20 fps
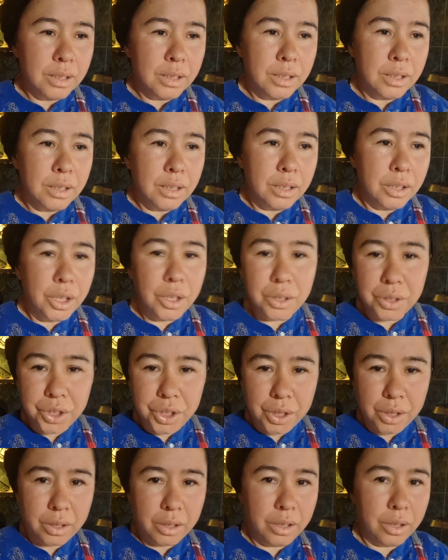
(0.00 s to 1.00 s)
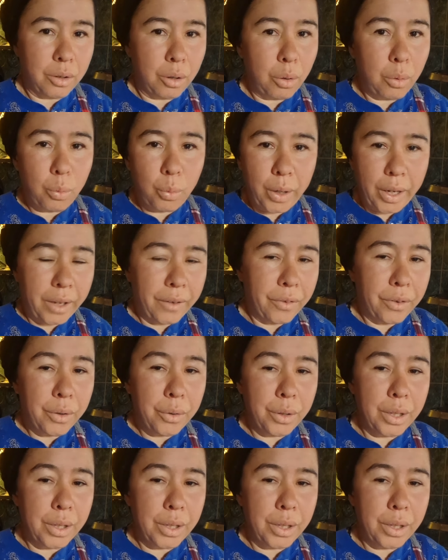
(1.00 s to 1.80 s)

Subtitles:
culture, their own way of doing